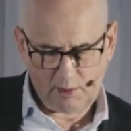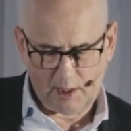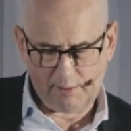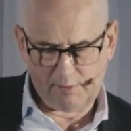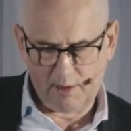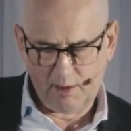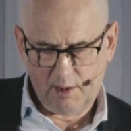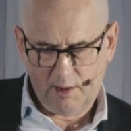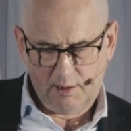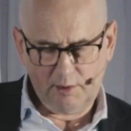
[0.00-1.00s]
as
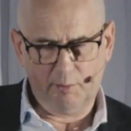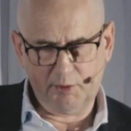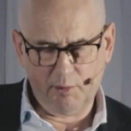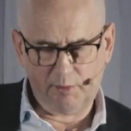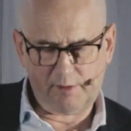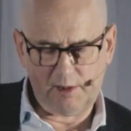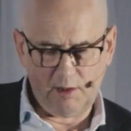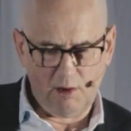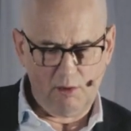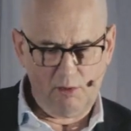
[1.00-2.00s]
become a
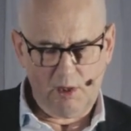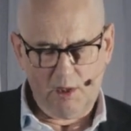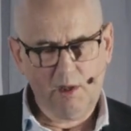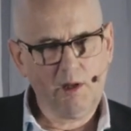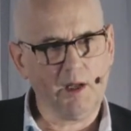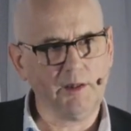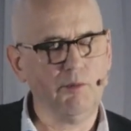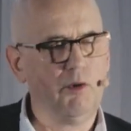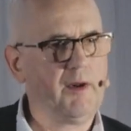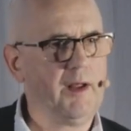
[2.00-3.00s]
CEO, and you
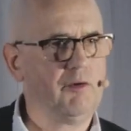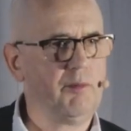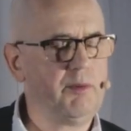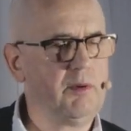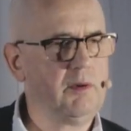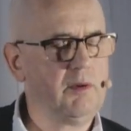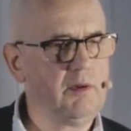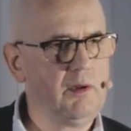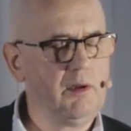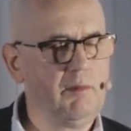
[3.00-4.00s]
won't end up
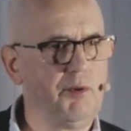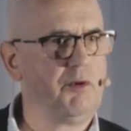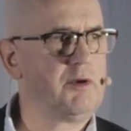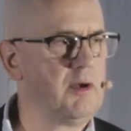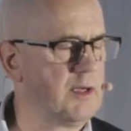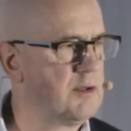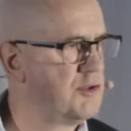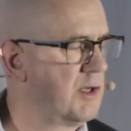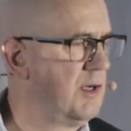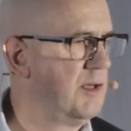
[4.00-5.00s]
burnt like the
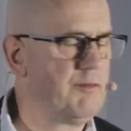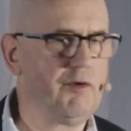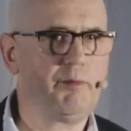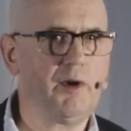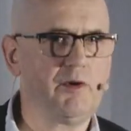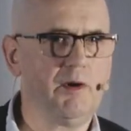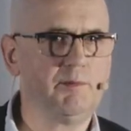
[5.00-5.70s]
chicken in the first picture.